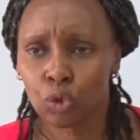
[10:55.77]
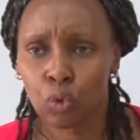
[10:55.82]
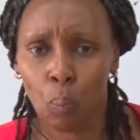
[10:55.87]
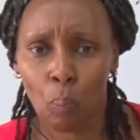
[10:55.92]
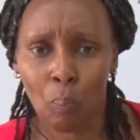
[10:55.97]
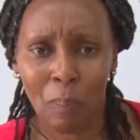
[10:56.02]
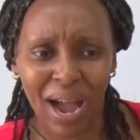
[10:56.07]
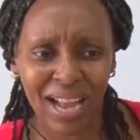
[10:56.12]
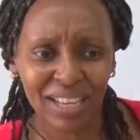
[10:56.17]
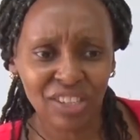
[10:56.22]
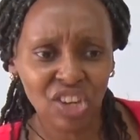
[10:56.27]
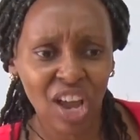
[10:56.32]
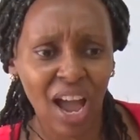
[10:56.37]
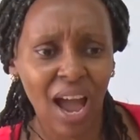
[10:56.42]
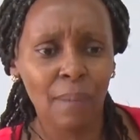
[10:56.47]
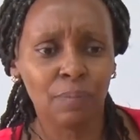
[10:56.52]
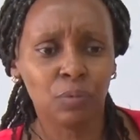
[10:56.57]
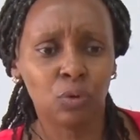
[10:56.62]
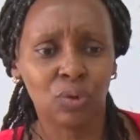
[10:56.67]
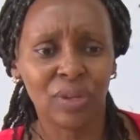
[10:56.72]
match
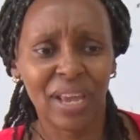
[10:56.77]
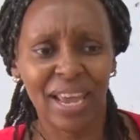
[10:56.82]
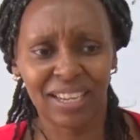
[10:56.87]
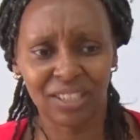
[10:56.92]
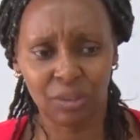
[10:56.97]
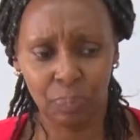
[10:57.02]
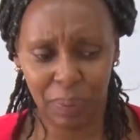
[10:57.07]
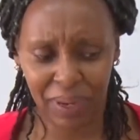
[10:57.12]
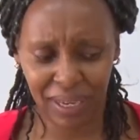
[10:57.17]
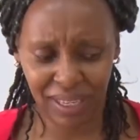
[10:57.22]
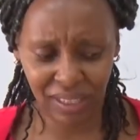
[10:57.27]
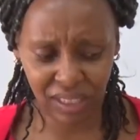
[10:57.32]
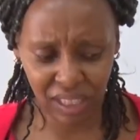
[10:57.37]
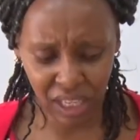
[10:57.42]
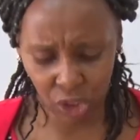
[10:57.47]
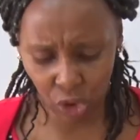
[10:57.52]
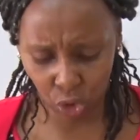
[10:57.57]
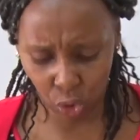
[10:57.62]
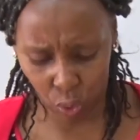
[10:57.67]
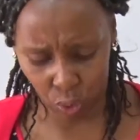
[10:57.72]
up to the
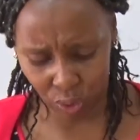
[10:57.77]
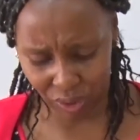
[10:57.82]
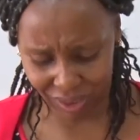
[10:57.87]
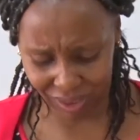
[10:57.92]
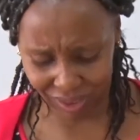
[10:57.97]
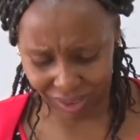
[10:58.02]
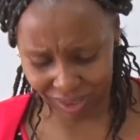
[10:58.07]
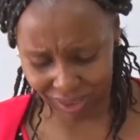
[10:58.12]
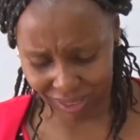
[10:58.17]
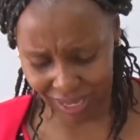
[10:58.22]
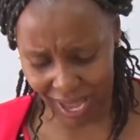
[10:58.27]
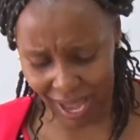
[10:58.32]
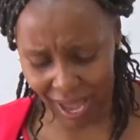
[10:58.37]
expectations.